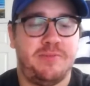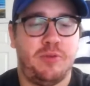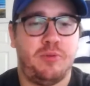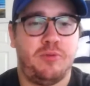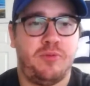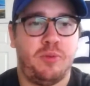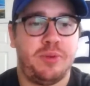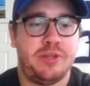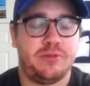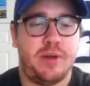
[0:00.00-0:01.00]
for when
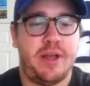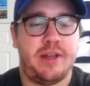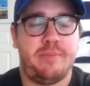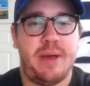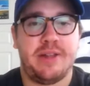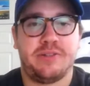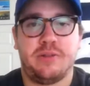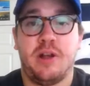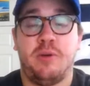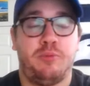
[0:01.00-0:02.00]
these right-handed
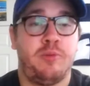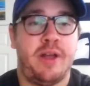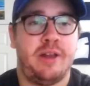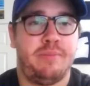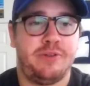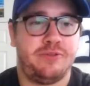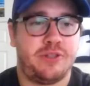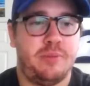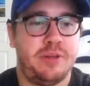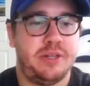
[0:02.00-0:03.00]
pitchers
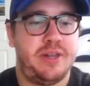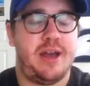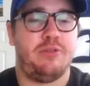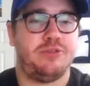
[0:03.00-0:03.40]
come into town.